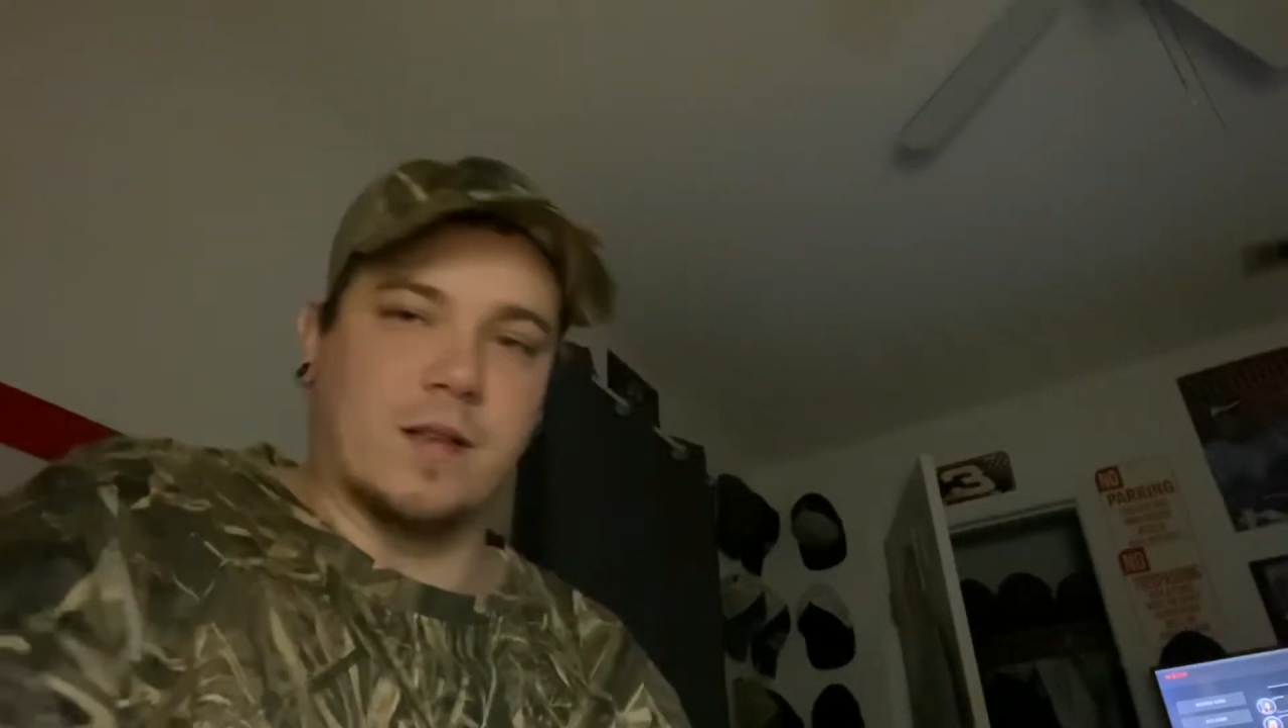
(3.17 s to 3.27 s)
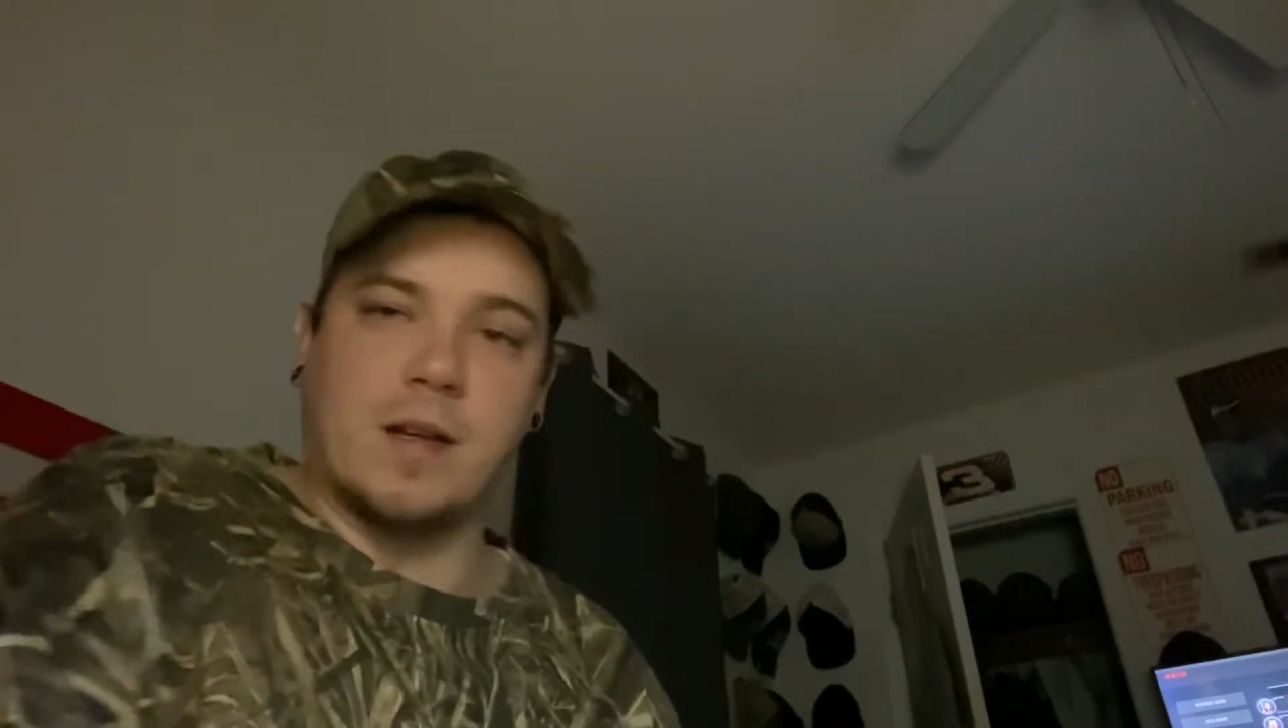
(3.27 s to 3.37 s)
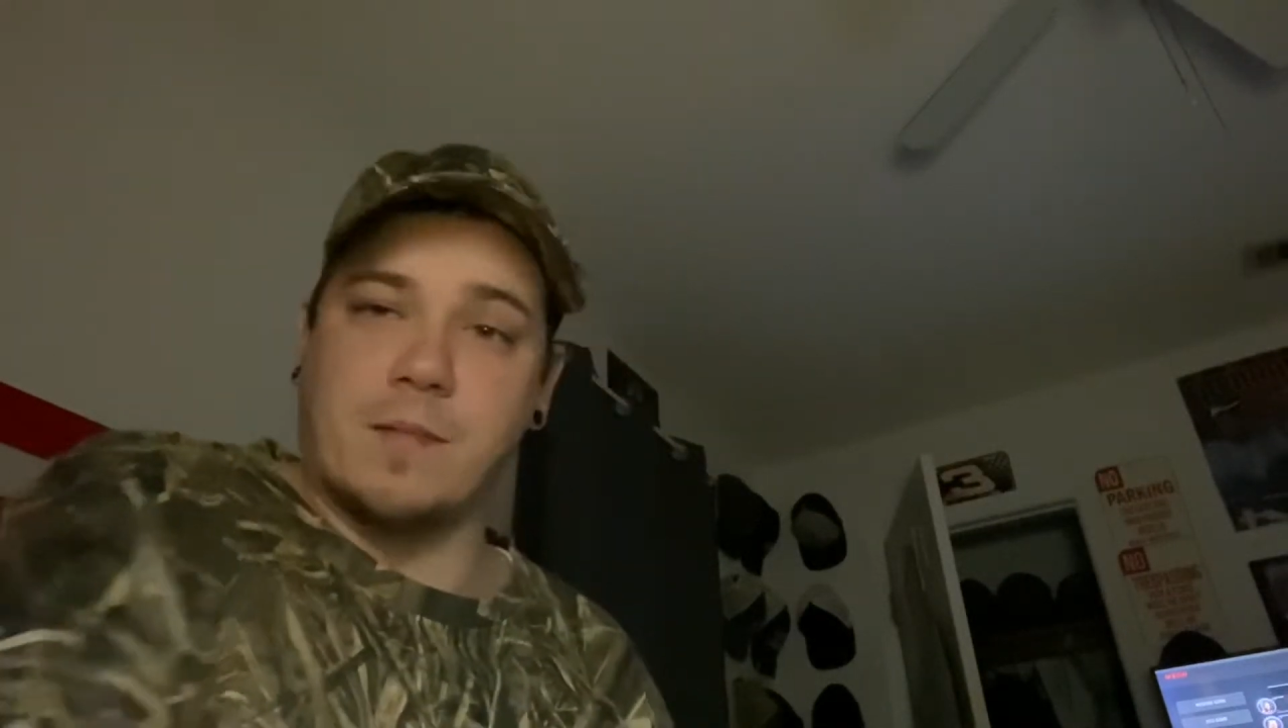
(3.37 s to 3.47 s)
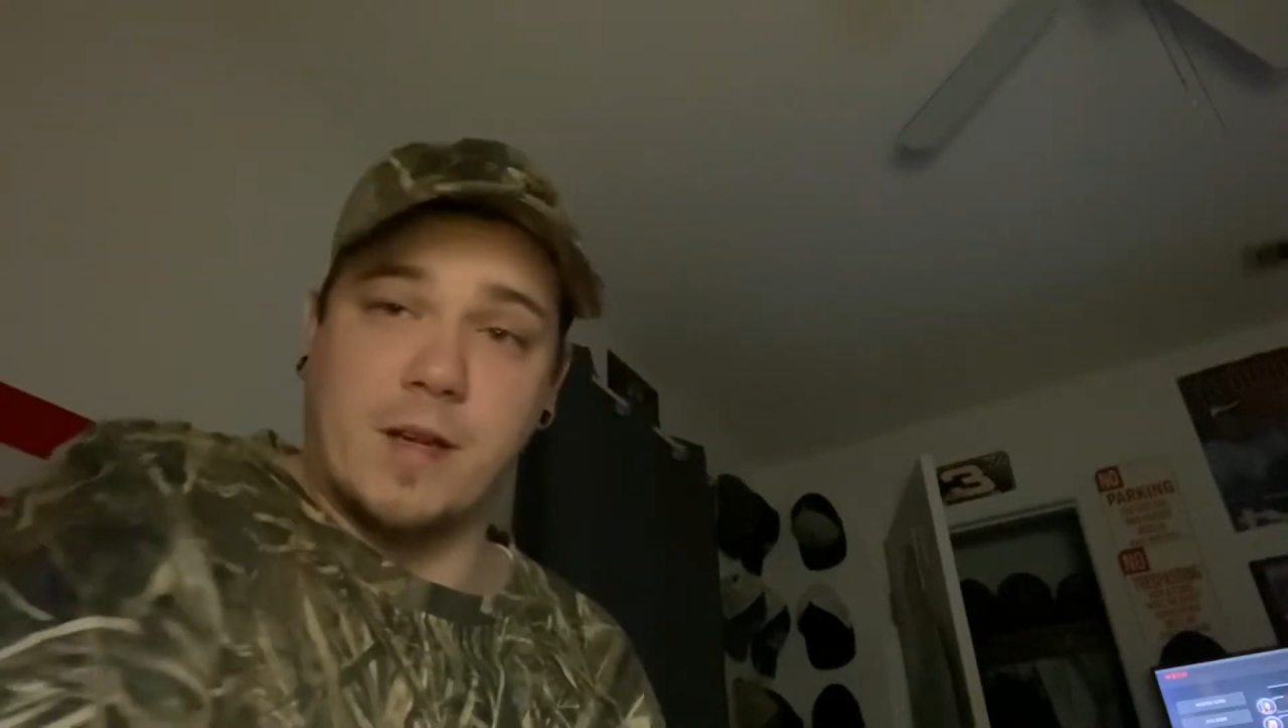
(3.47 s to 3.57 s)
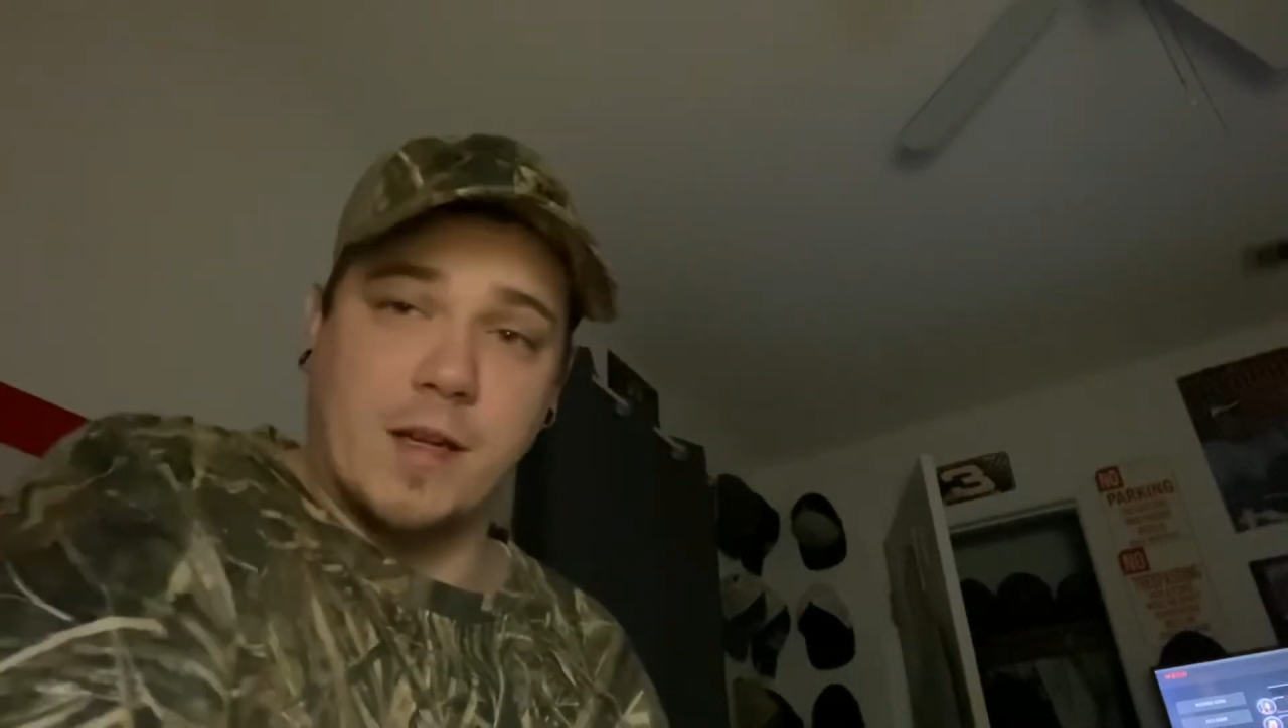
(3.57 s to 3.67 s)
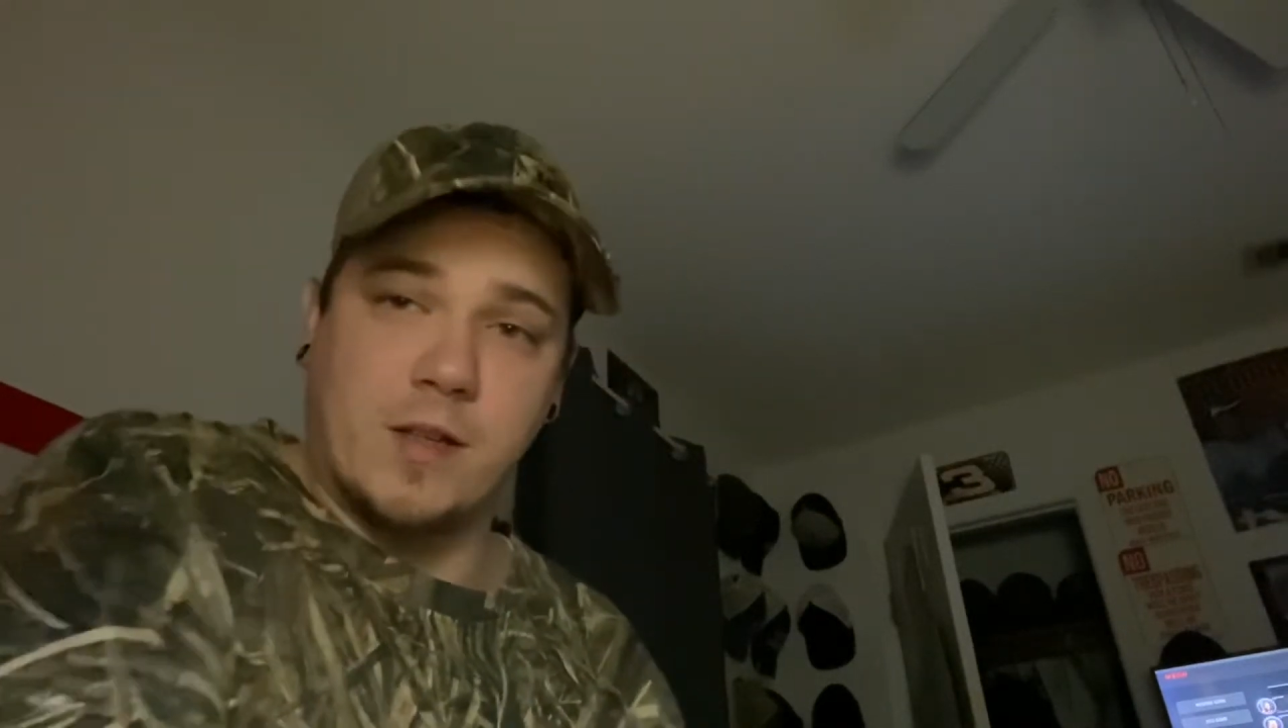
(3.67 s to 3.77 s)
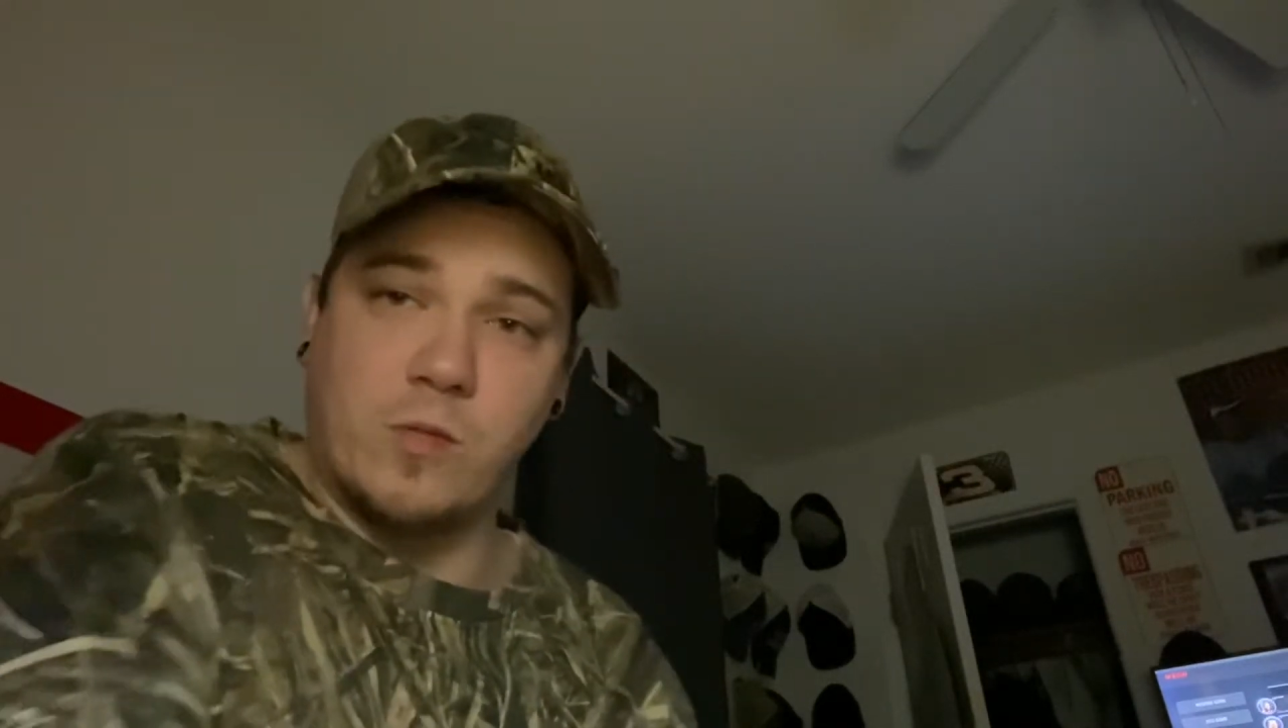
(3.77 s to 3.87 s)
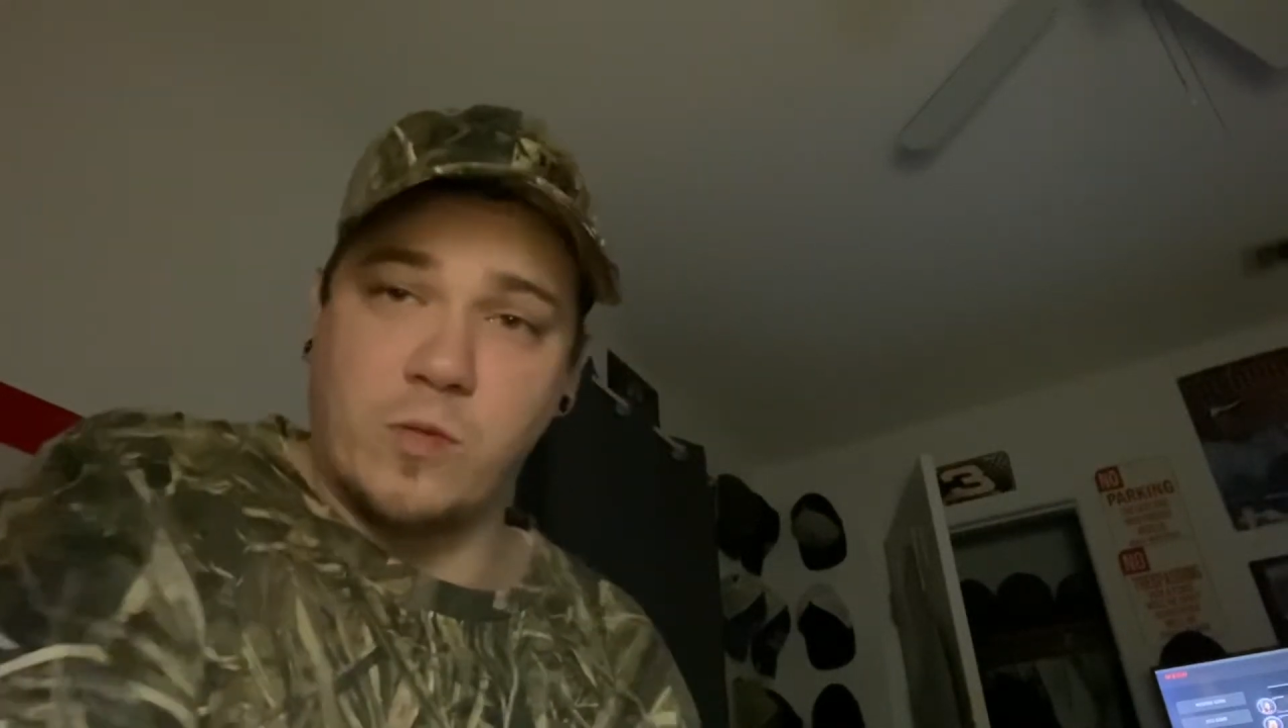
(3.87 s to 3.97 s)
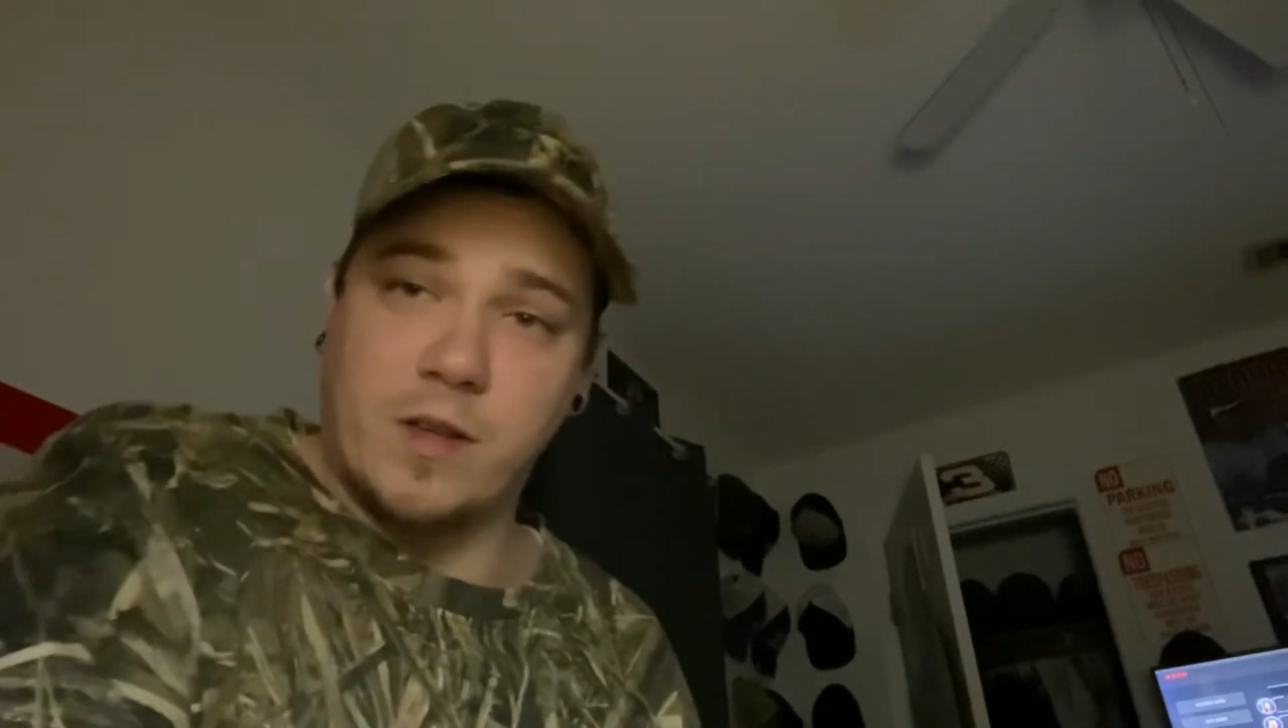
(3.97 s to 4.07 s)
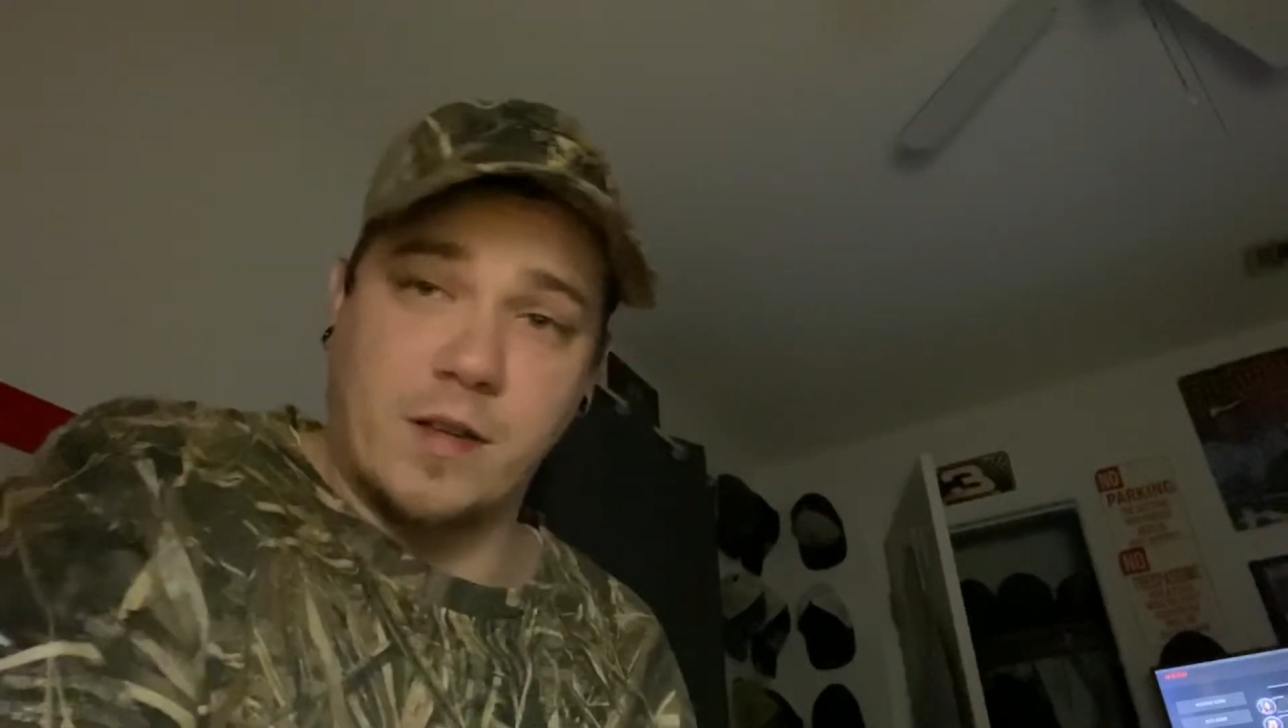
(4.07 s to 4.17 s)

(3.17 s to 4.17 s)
coming at you with